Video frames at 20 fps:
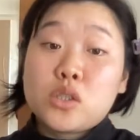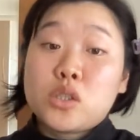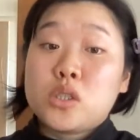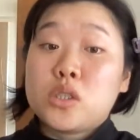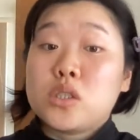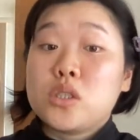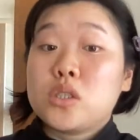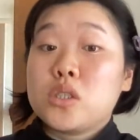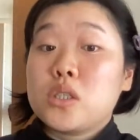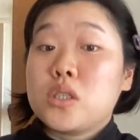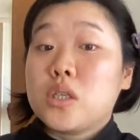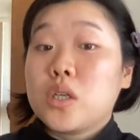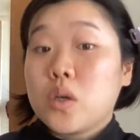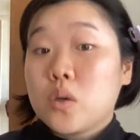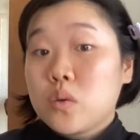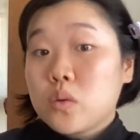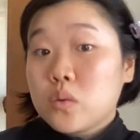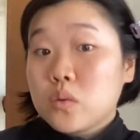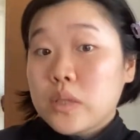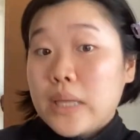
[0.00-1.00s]
Does he
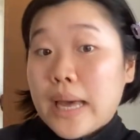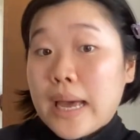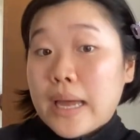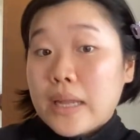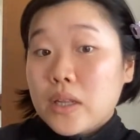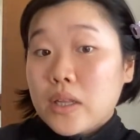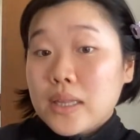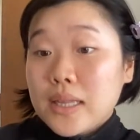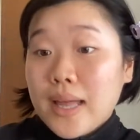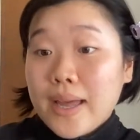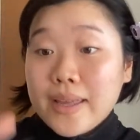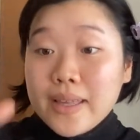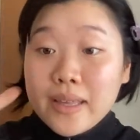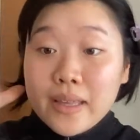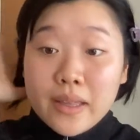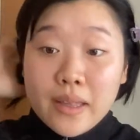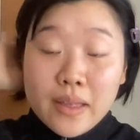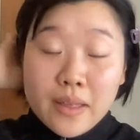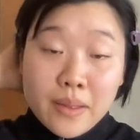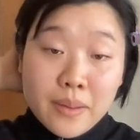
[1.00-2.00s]
know that you like
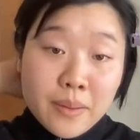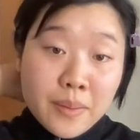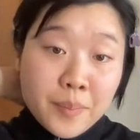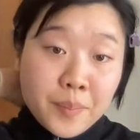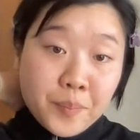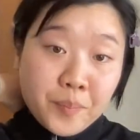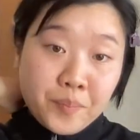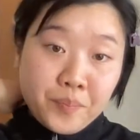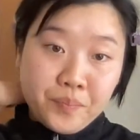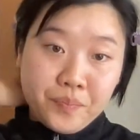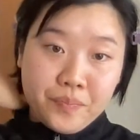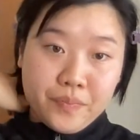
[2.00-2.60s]
him?